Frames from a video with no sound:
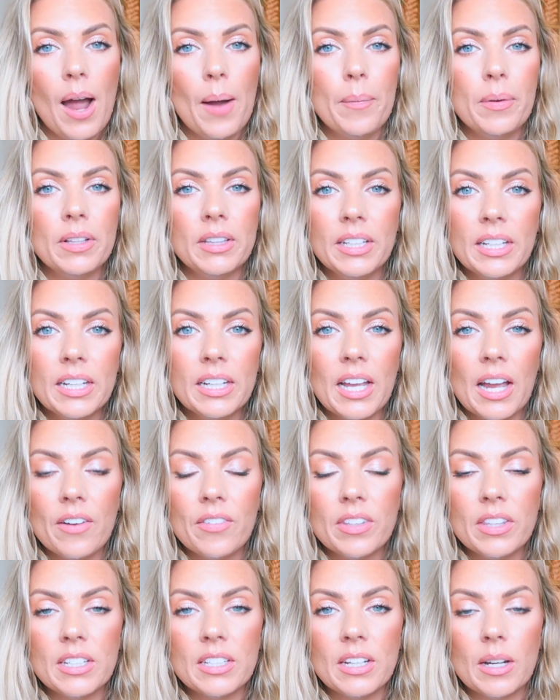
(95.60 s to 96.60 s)
I will link
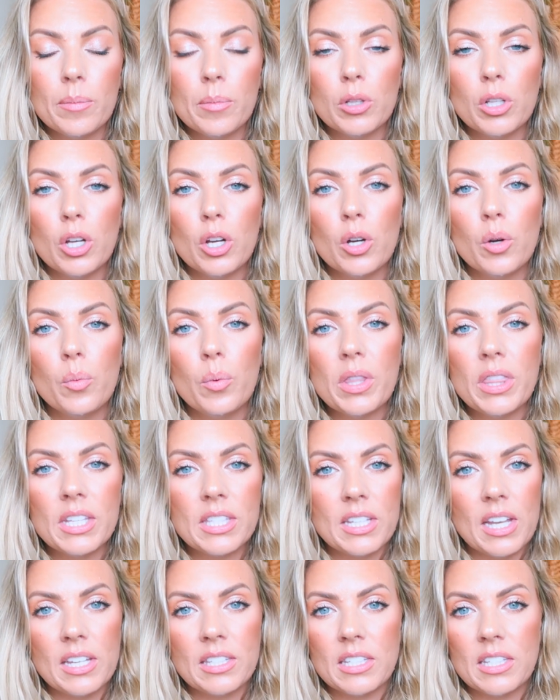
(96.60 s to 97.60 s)
everything down below with
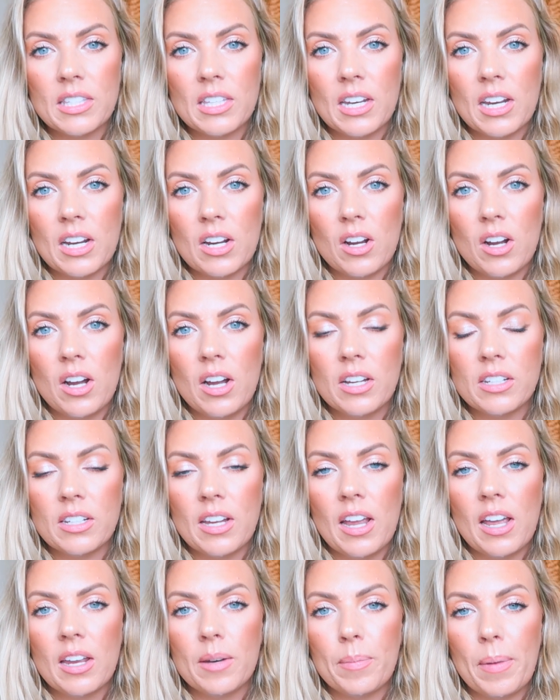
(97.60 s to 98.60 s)
the sizes that I got
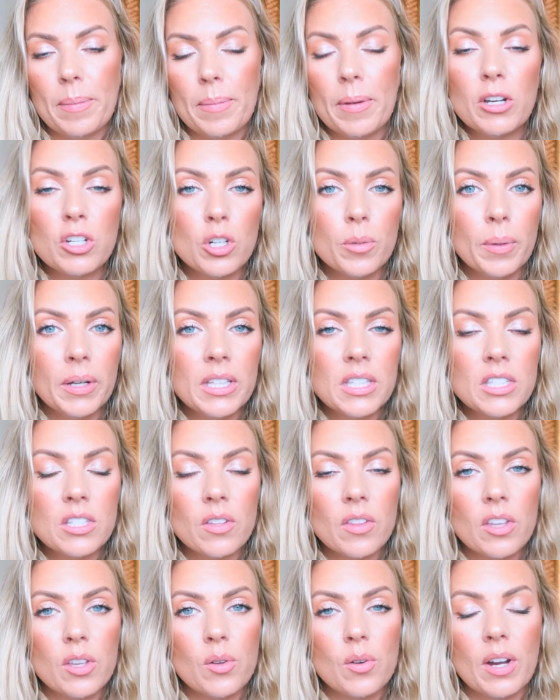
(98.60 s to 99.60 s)
and my measurements
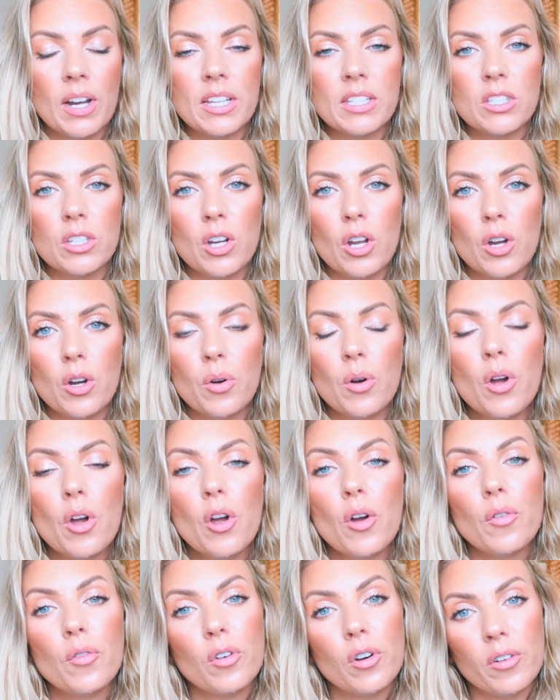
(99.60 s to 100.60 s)
so that you guys know
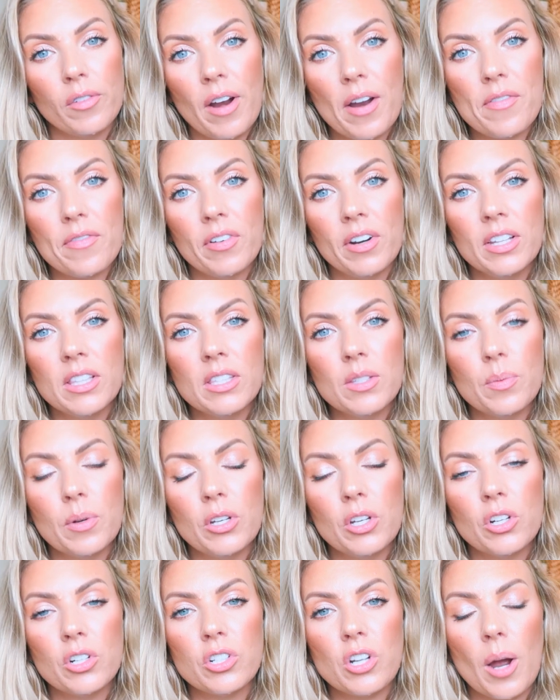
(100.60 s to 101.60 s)
for reference
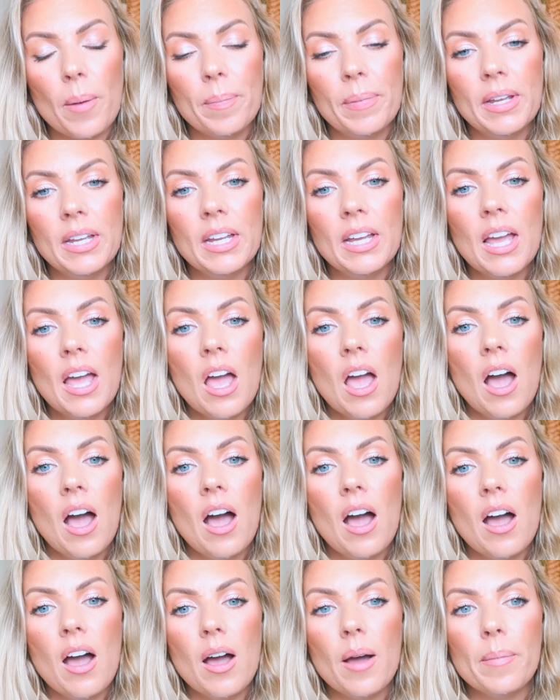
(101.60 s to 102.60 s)
when you're shopping.
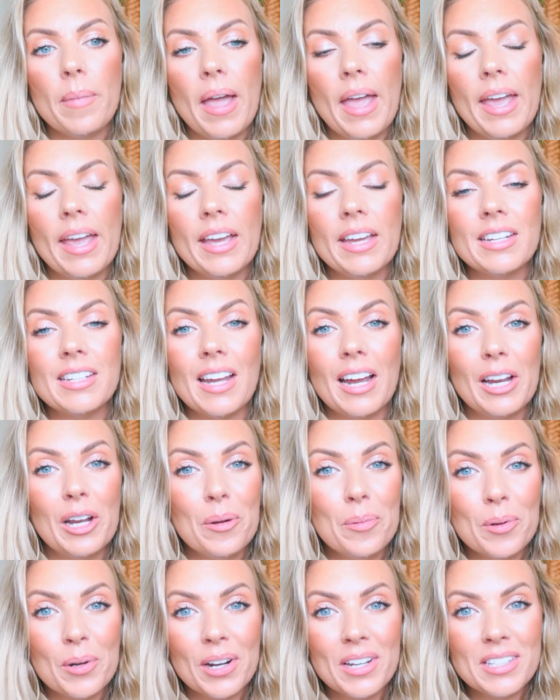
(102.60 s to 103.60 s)
Um, and I
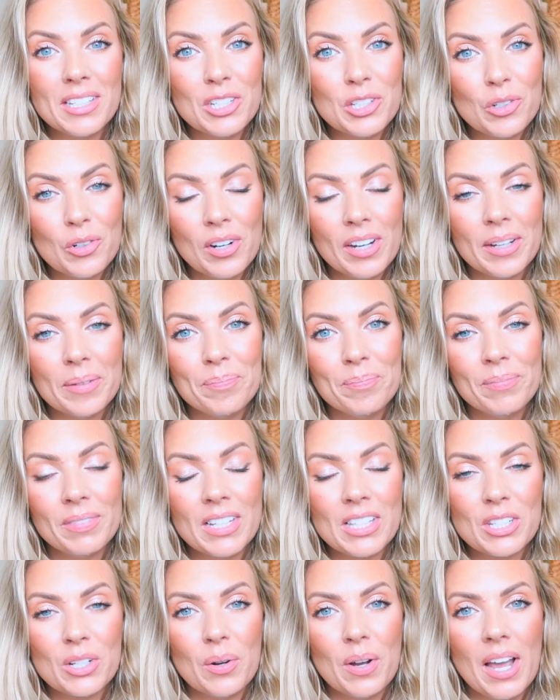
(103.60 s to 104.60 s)
hope you guys enjoy.
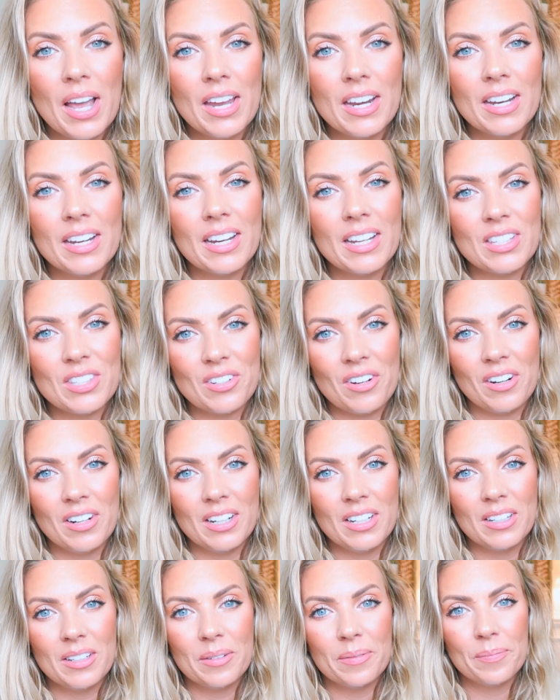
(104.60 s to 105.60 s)
Let's go ahead and get
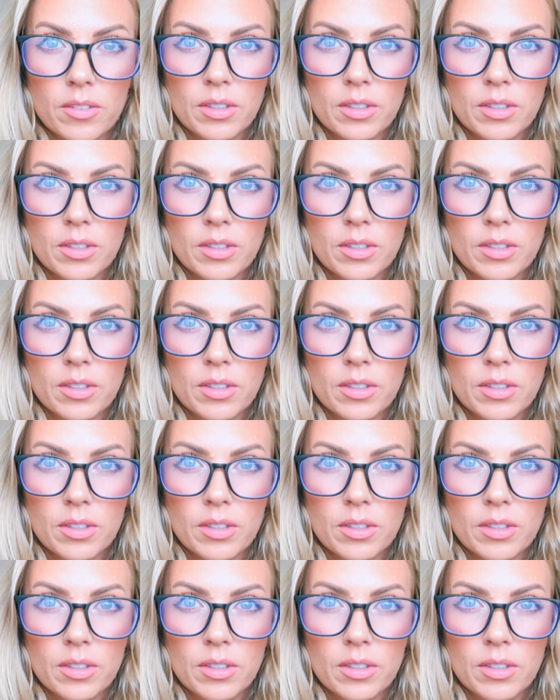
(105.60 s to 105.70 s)
started.